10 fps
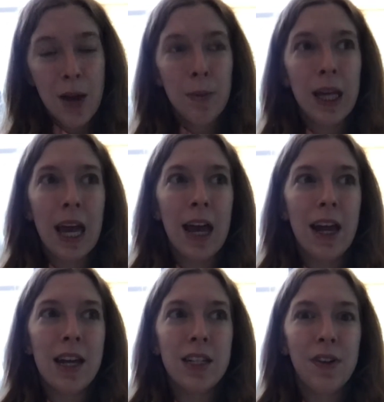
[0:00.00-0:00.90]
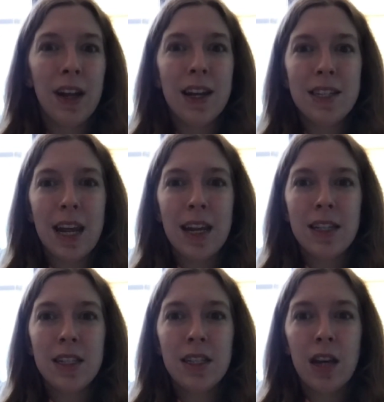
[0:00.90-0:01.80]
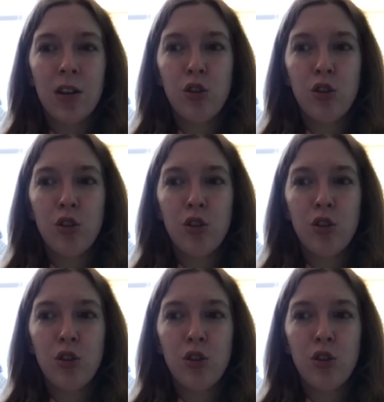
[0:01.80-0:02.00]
Because frankincense does